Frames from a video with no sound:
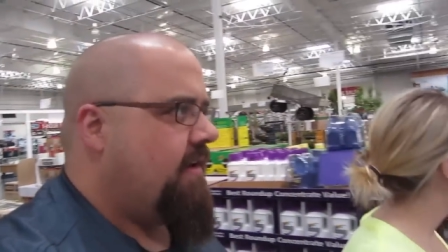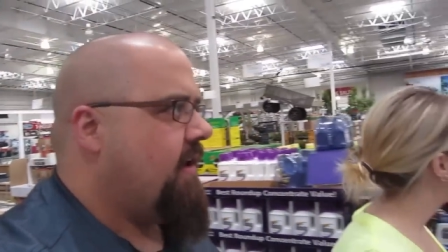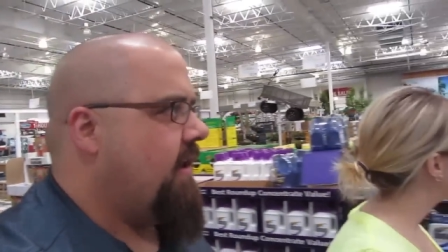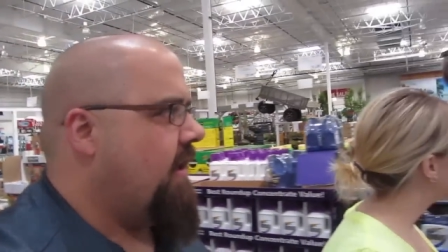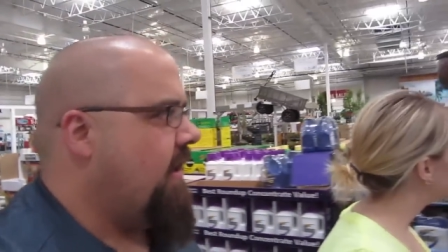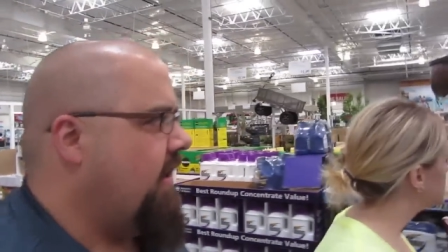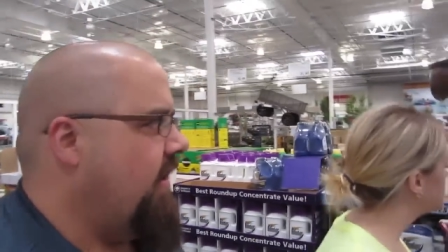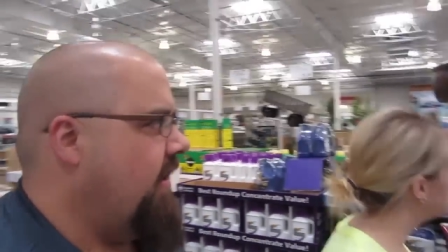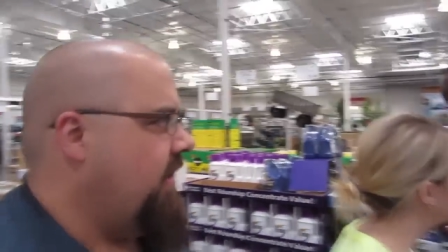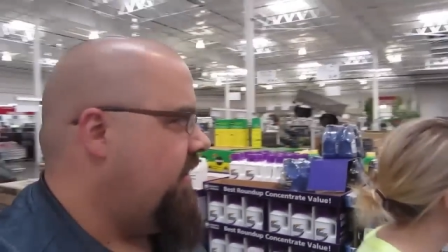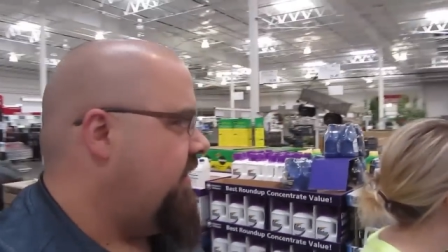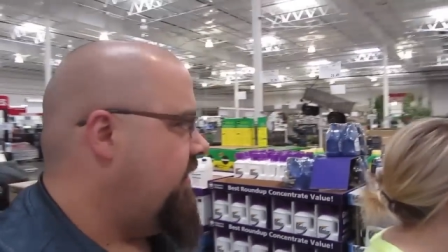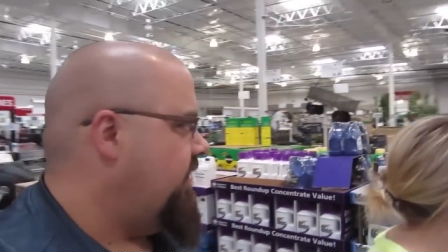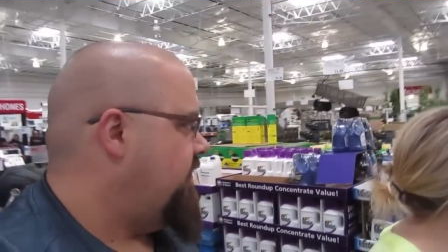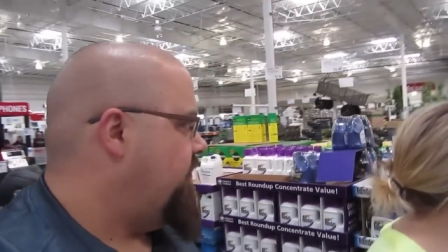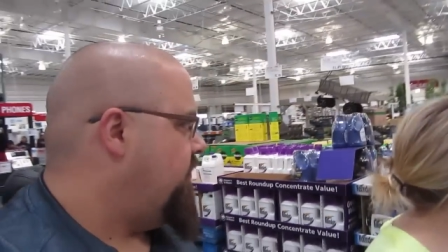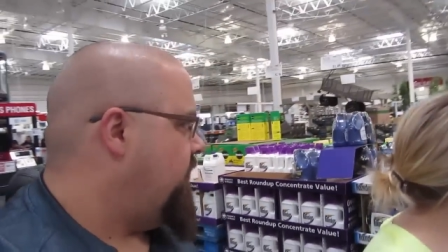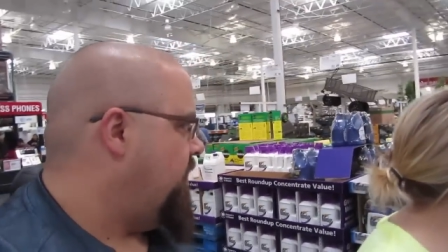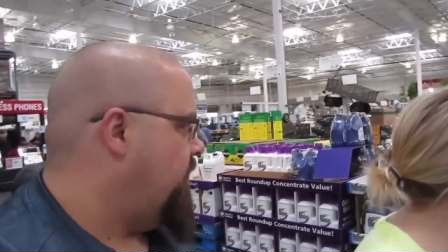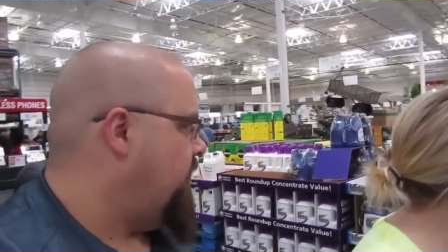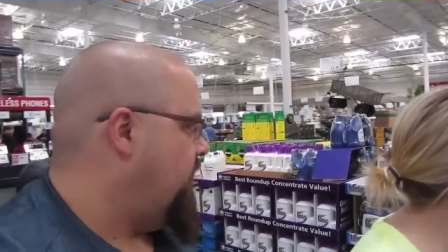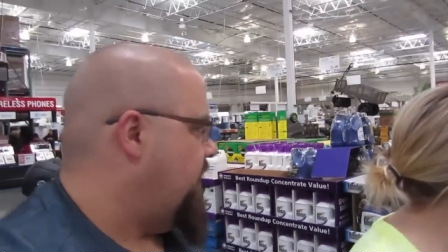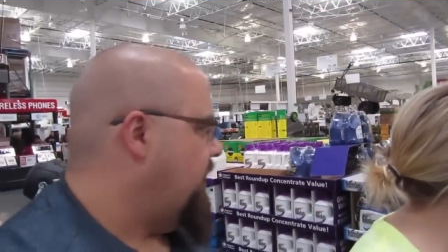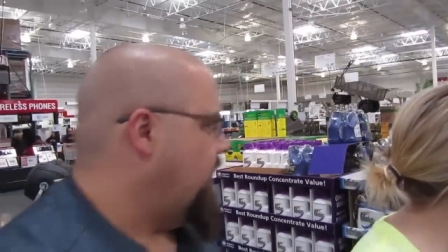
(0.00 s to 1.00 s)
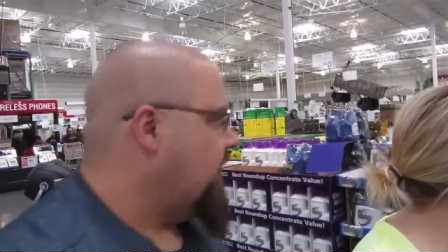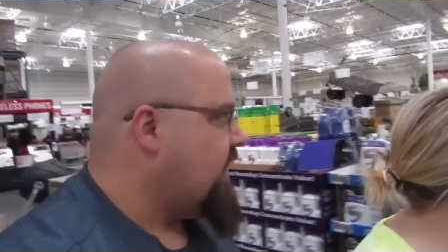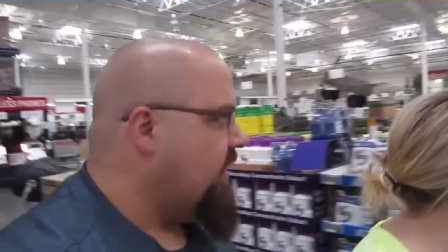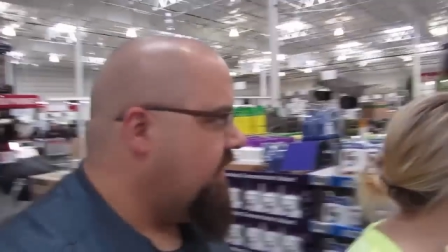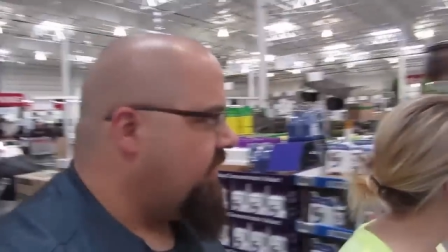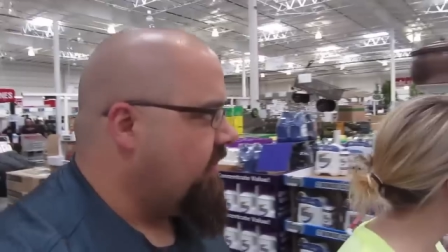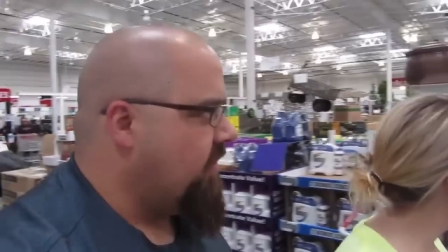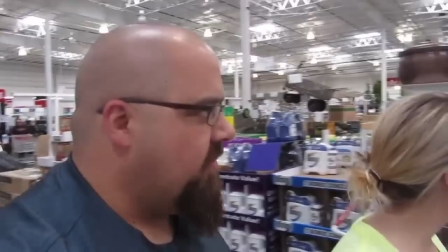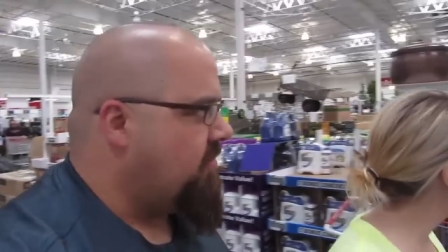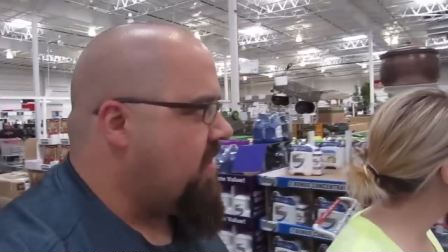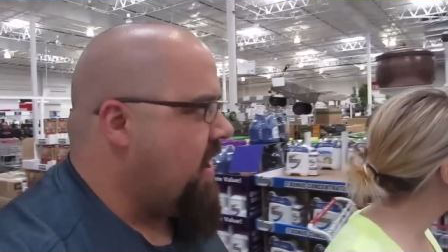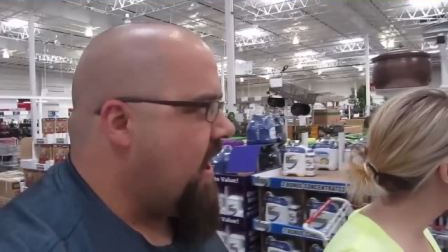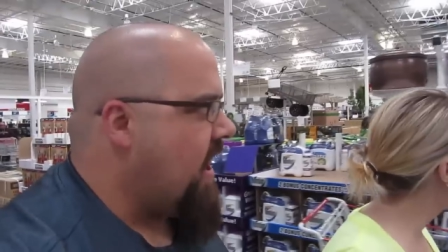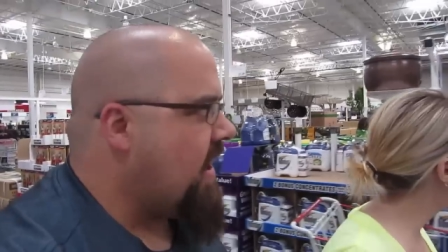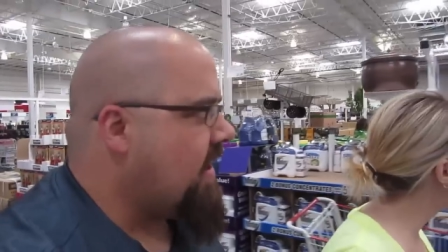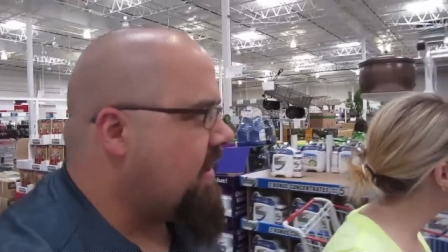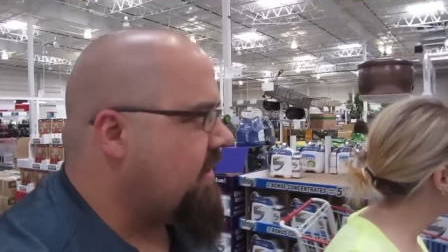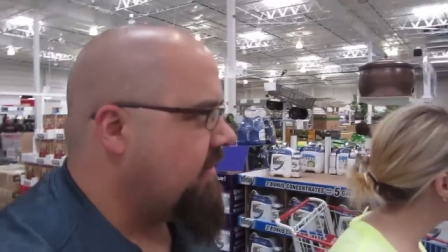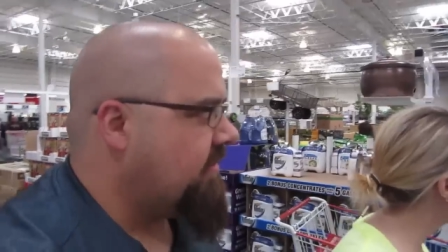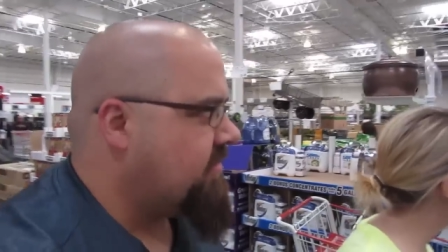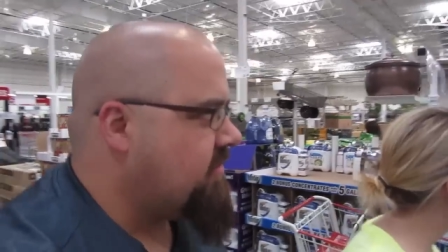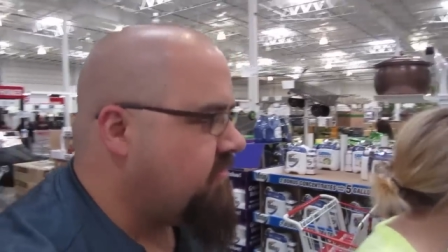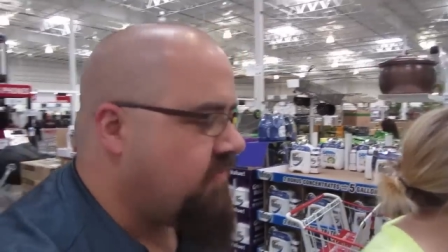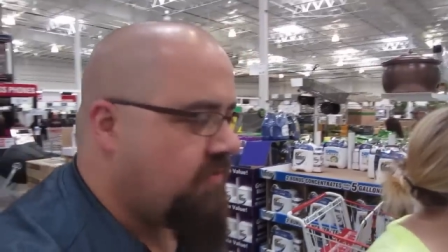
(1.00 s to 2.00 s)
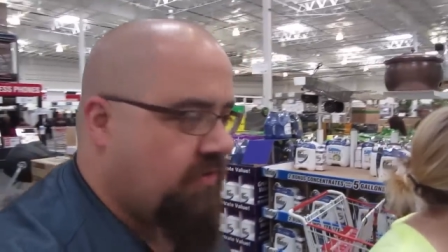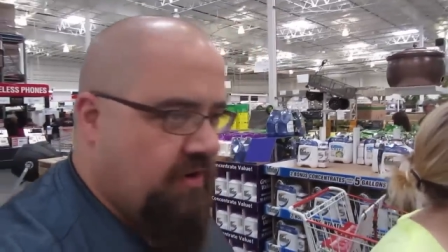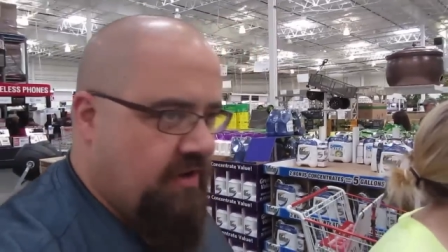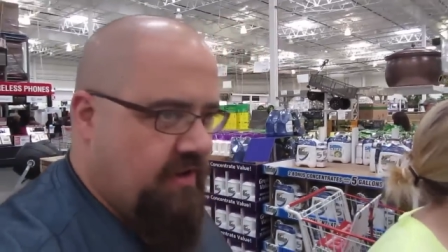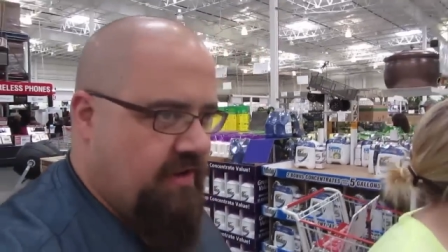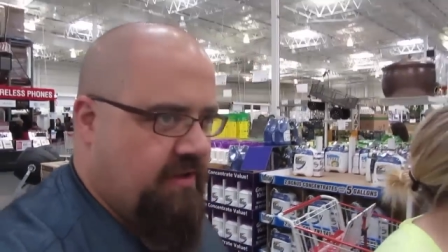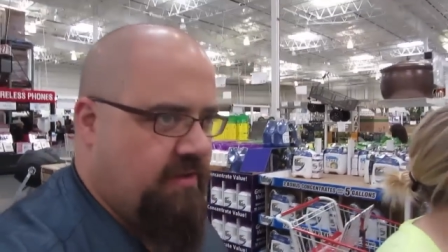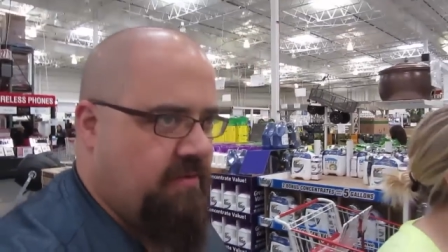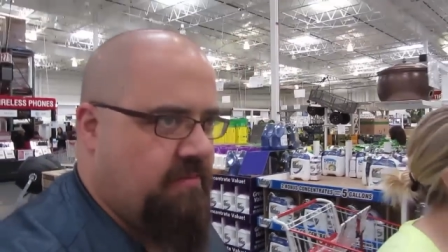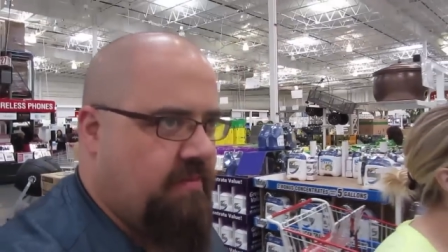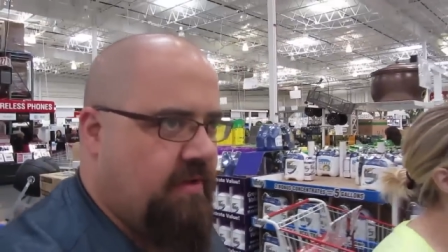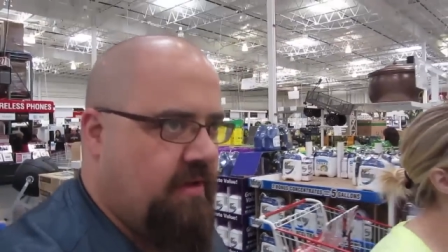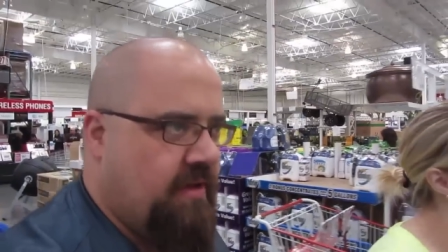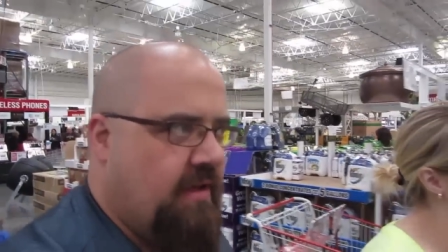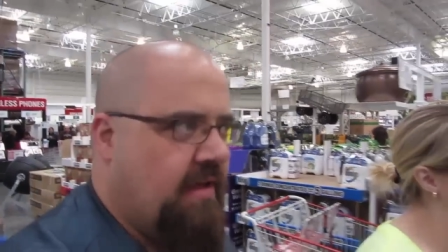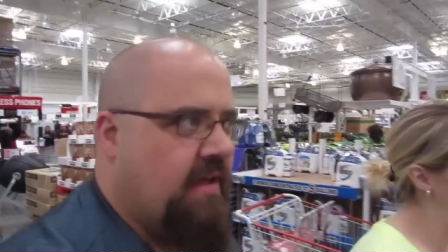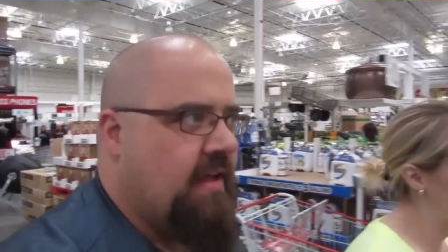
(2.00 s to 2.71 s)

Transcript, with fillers: and we're putting together a package for him